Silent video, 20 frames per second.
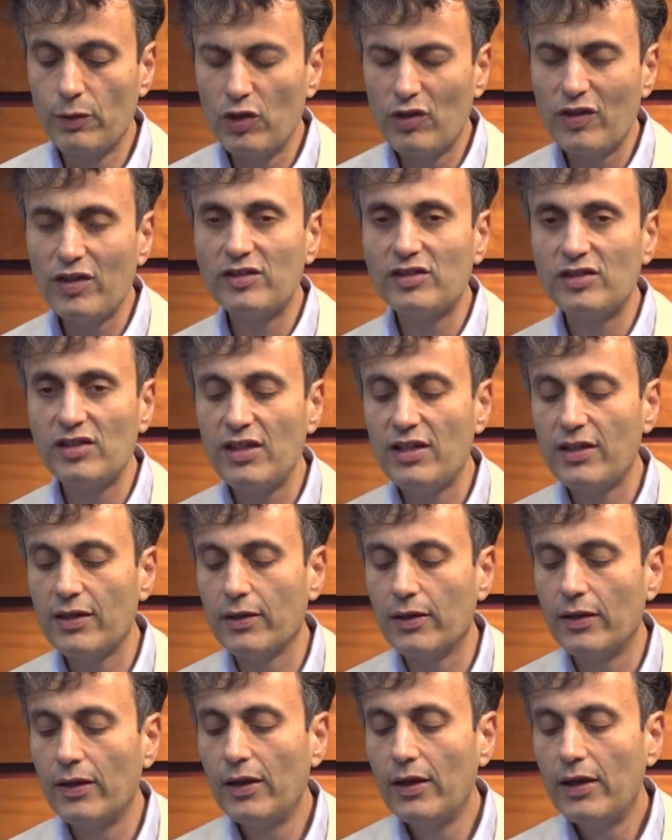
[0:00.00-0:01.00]
But you can see
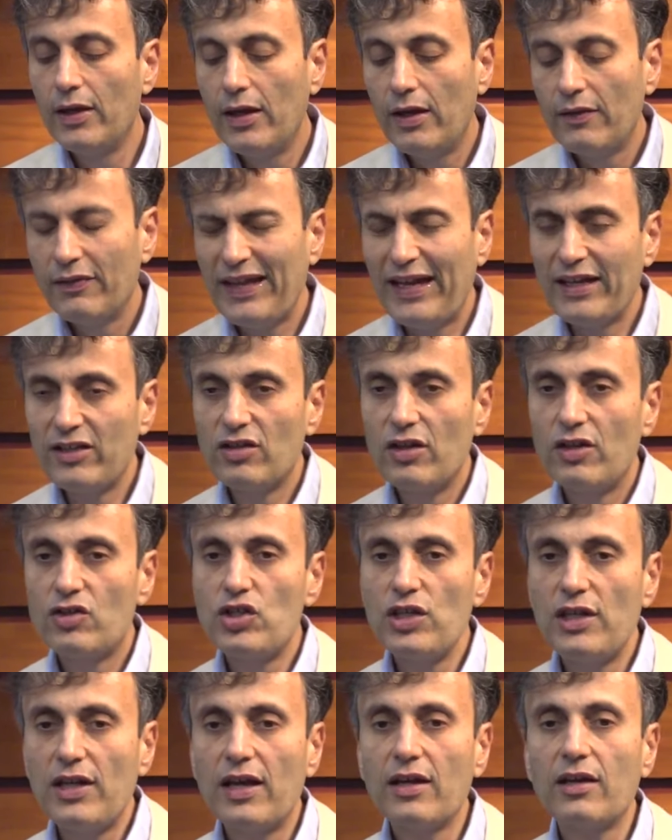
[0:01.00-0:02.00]
here that
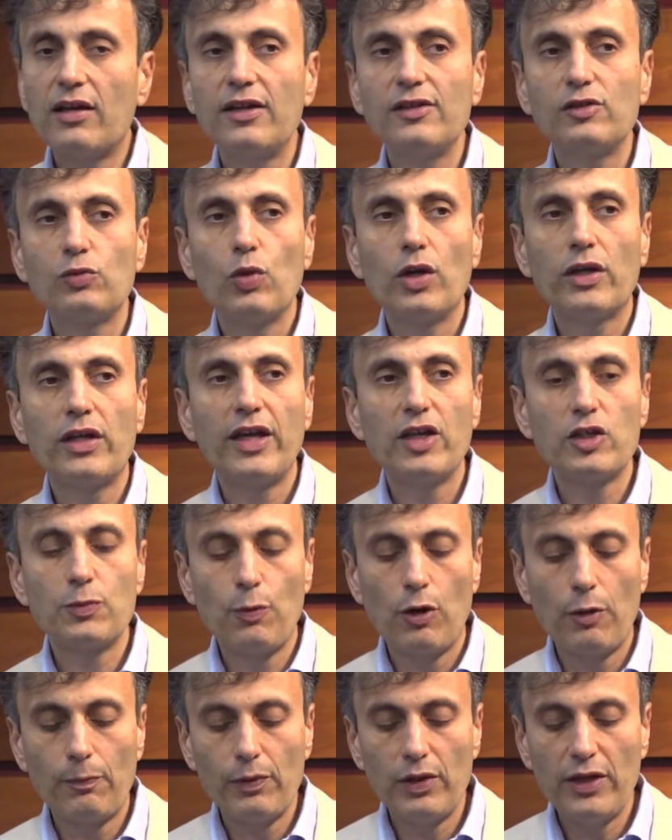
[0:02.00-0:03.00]
Sri Lanka's working age
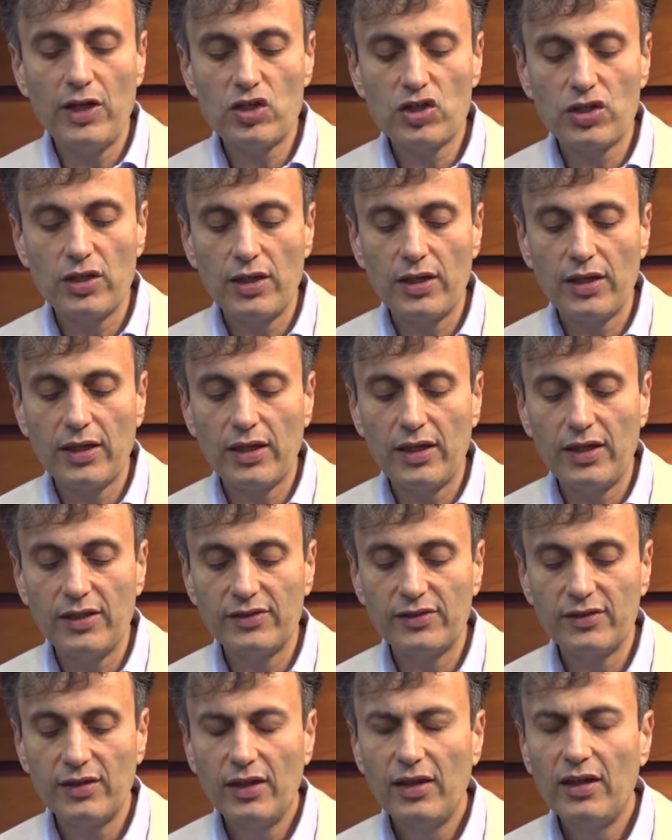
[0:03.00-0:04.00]
population
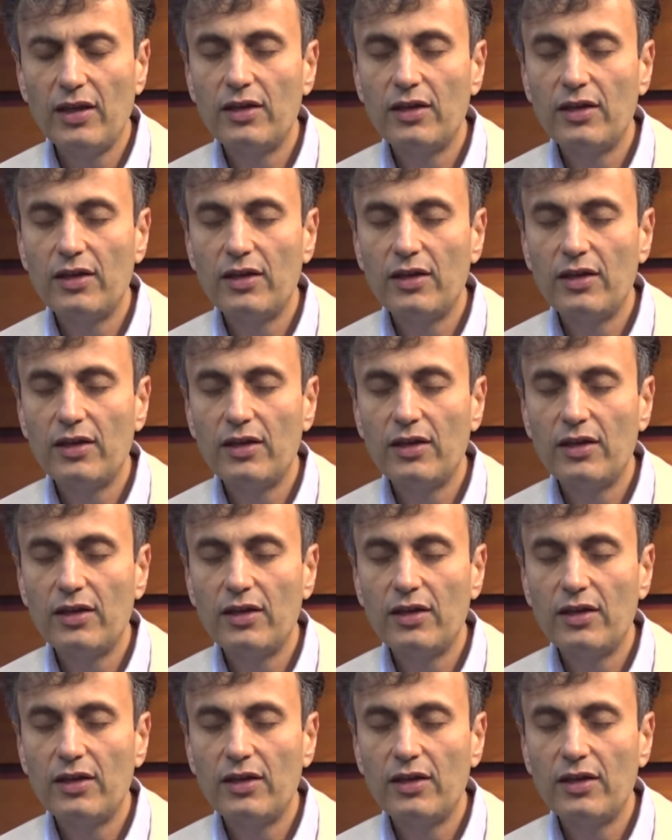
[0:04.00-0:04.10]
is